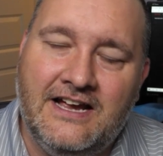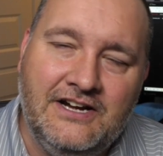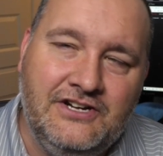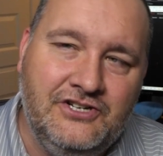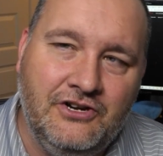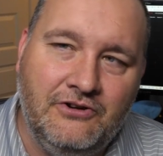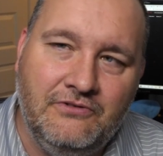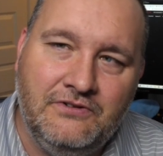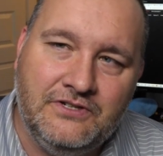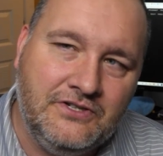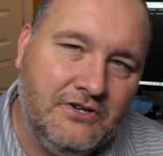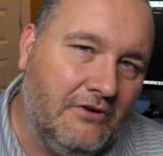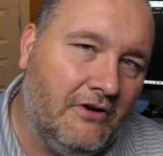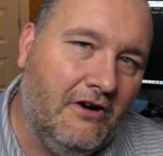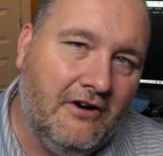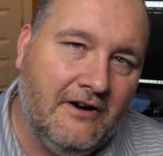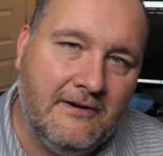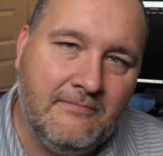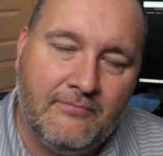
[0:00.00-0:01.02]
I choked so
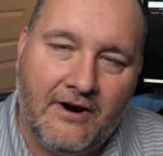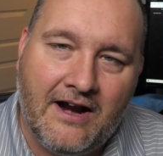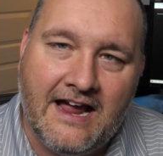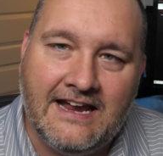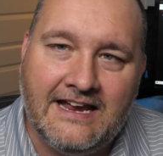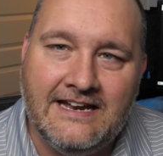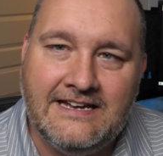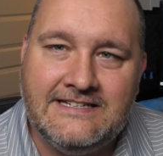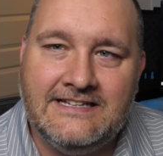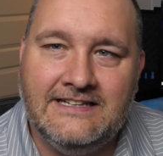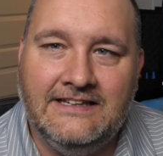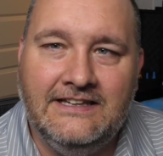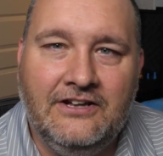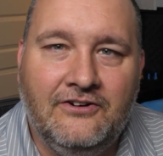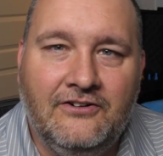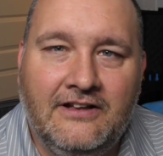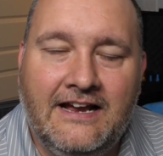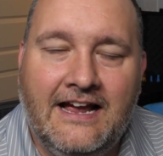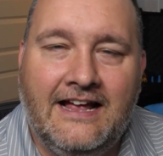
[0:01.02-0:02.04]
hard in brackets,
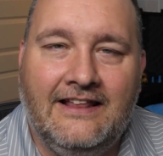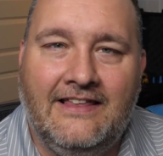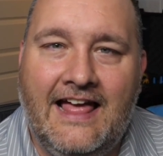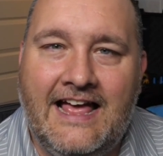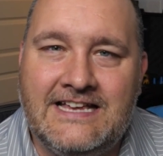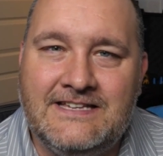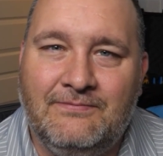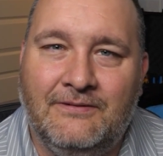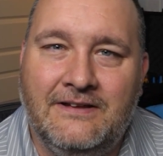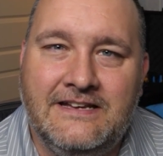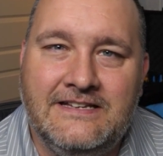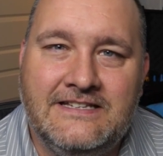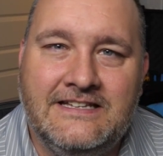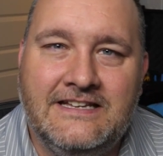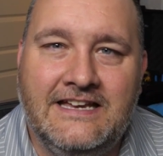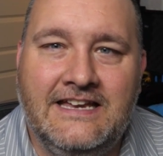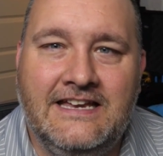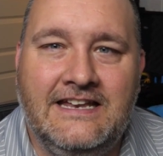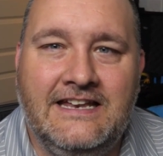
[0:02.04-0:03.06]
literally got last
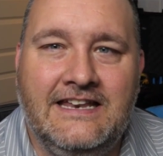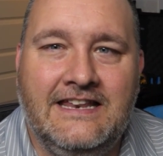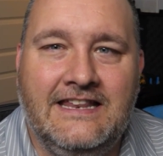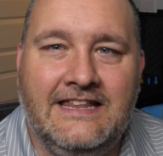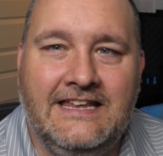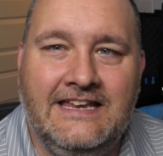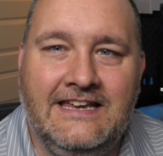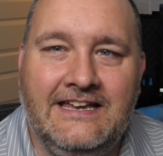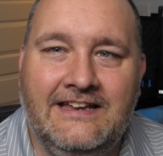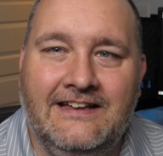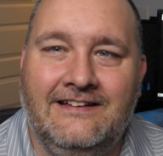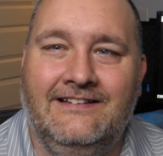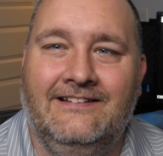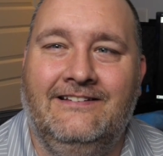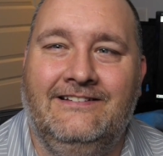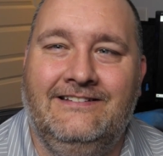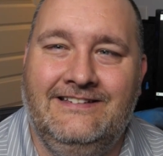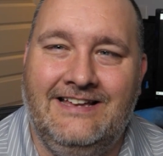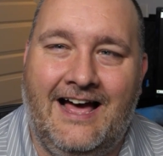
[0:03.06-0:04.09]
place in the
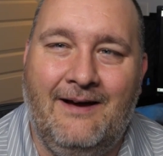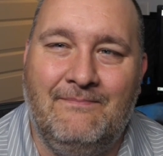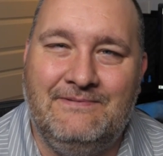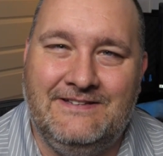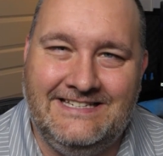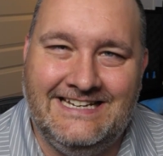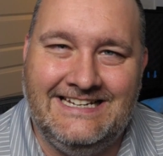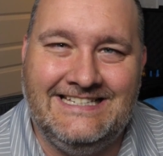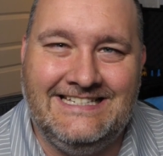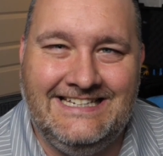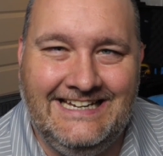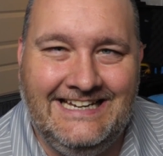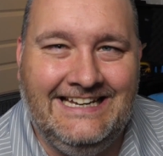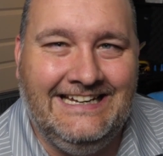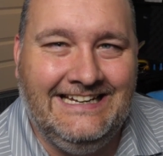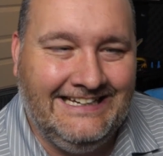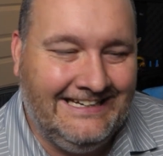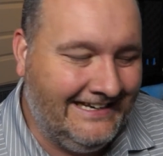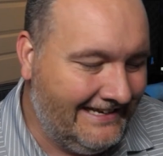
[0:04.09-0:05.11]
top
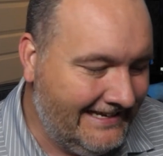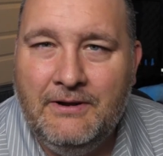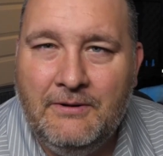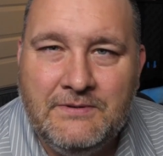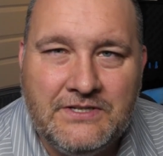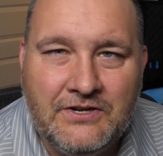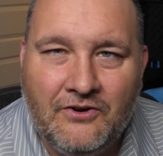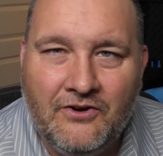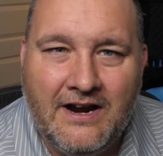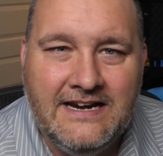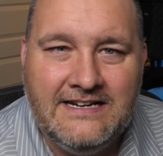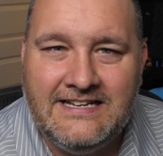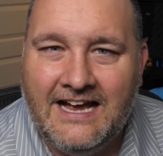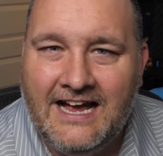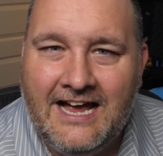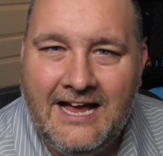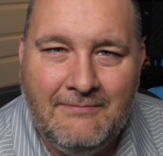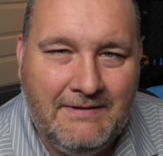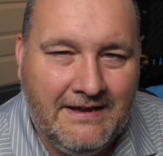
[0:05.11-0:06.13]
16. But it was a great
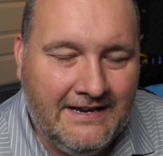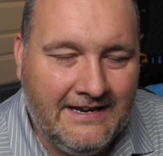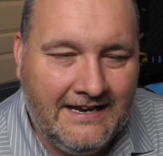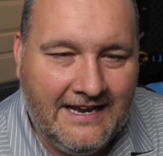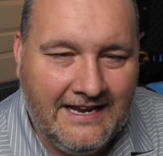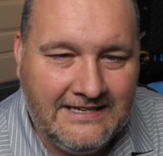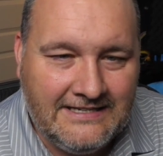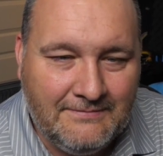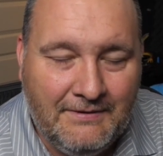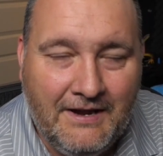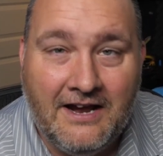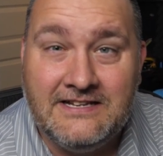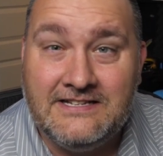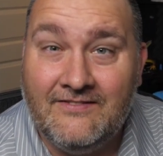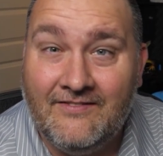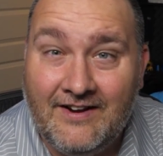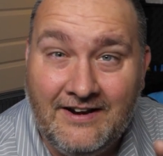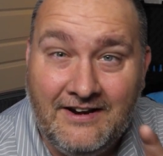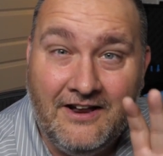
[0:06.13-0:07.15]
time, and to be
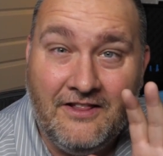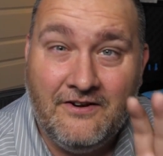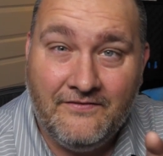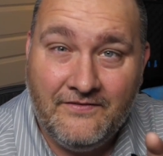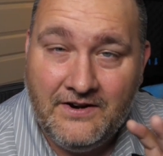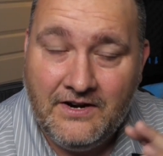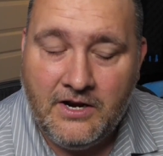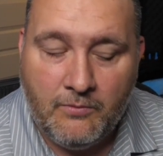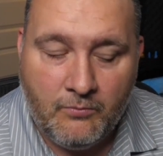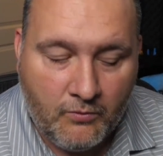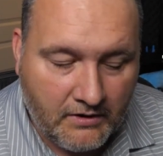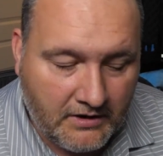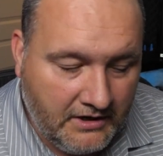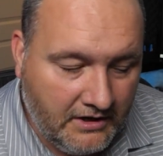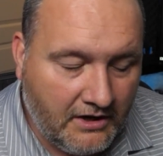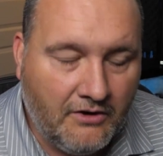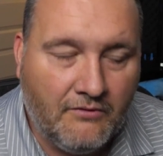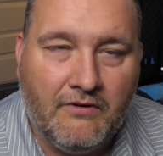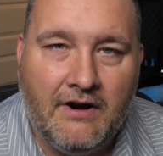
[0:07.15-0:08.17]
honest, I've got another video I'm
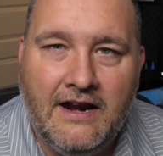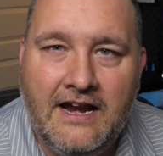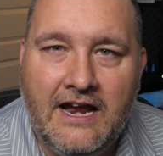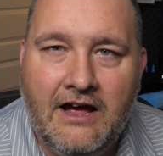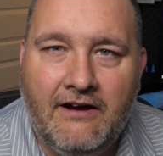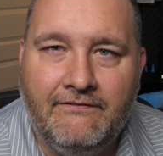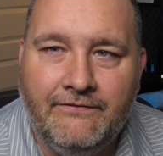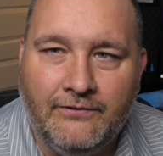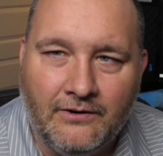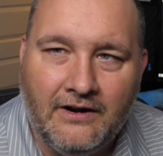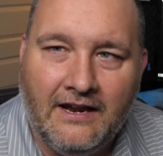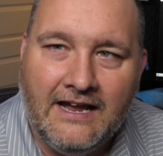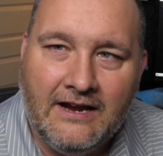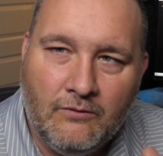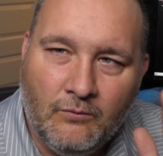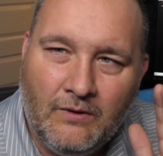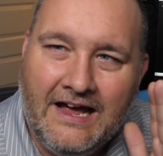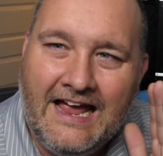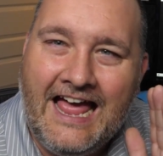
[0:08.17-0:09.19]
working on right now for
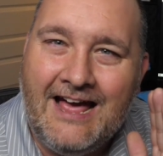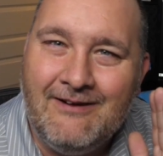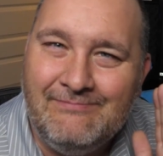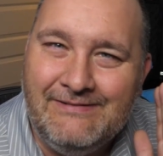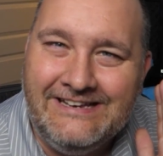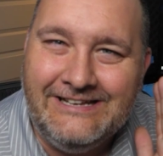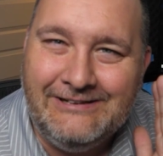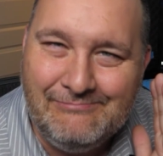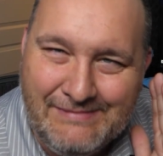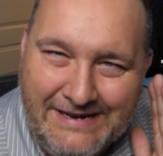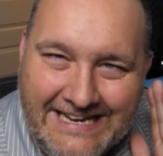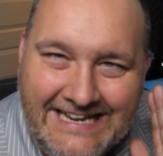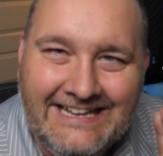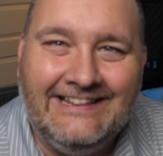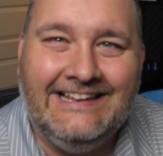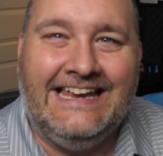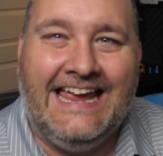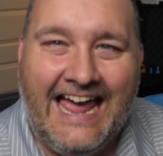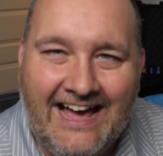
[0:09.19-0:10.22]
like what happened
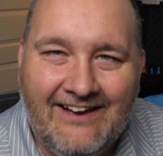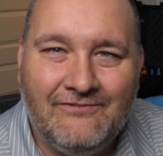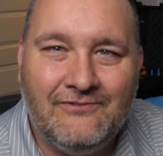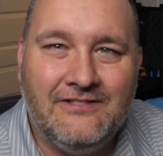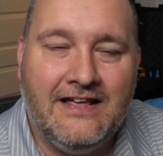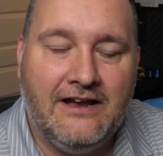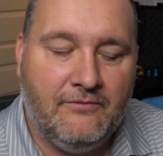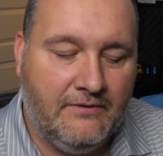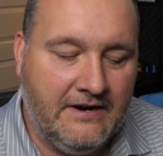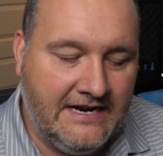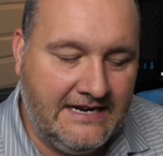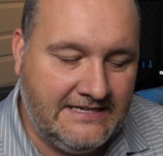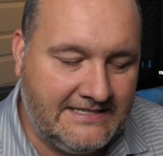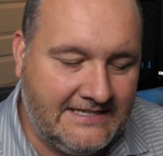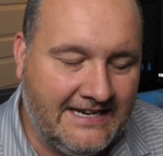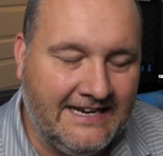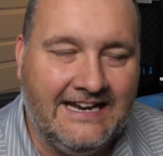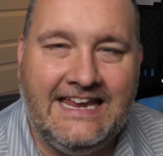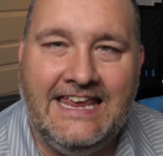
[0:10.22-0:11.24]
immediately after that
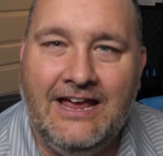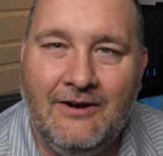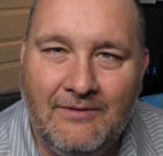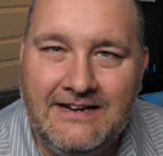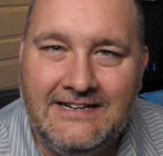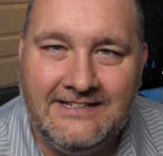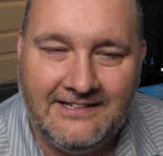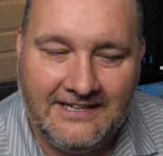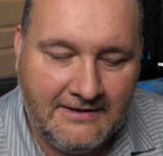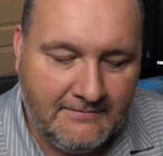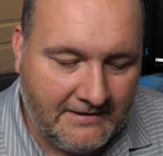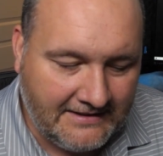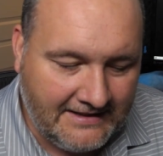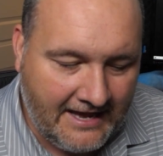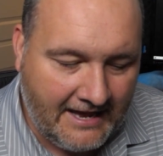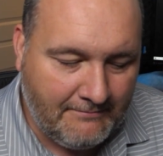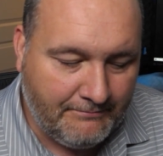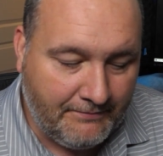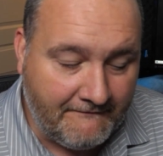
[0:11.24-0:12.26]
race, and I can't wait to tell you about that.